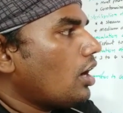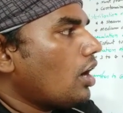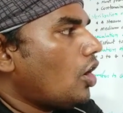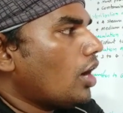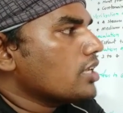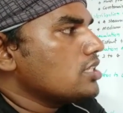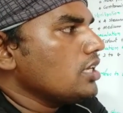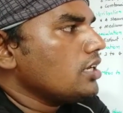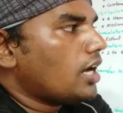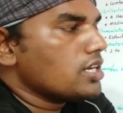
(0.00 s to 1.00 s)

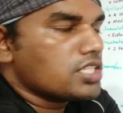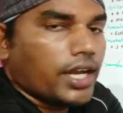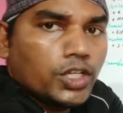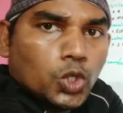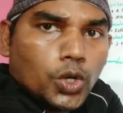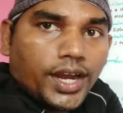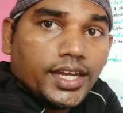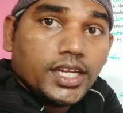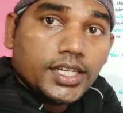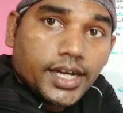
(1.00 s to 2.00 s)
auxin and
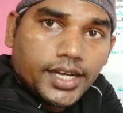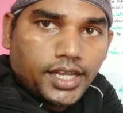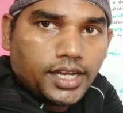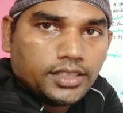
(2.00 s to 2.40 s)
cytokinin containing,